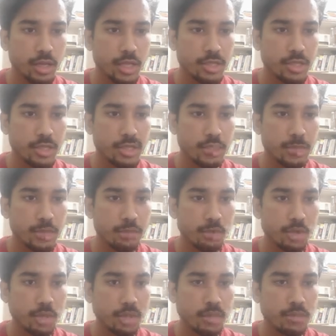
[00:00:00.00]
HTML
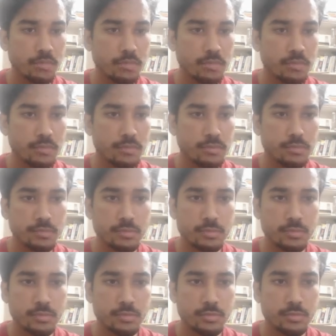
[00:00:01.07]
body.
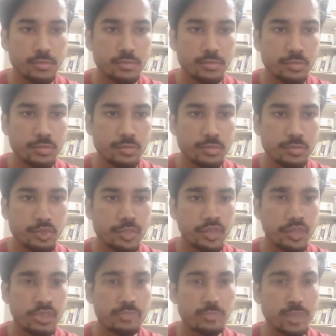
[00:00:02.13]
So
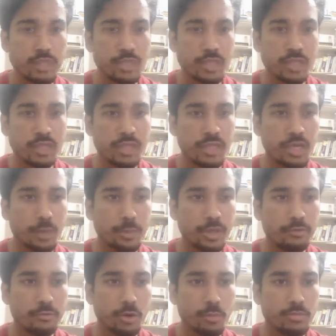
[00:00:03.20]
this is basically
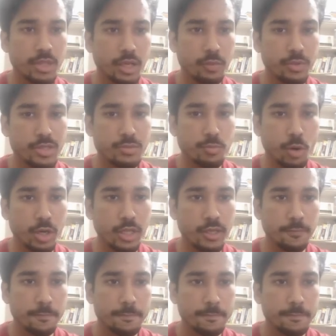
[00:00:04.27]
coming from the request body.